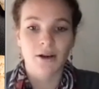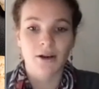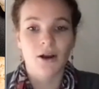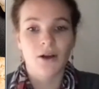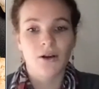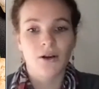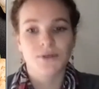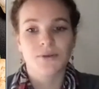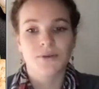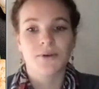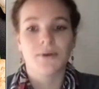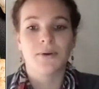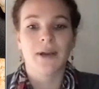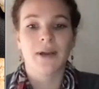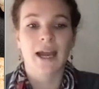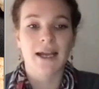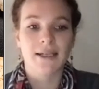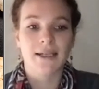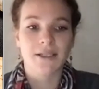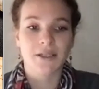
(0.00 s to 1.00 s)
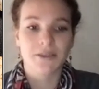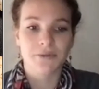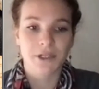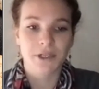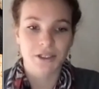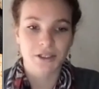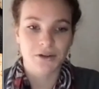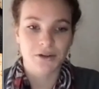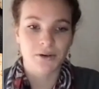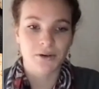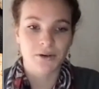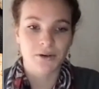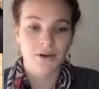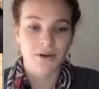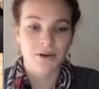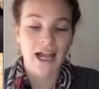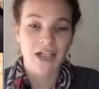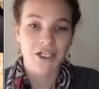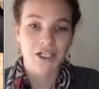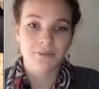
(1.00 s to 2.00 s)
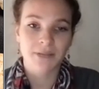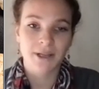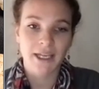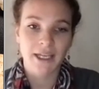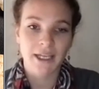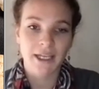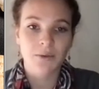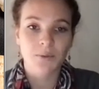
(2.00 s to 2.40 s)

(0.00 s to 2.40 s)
also known as the Regional Action Plan,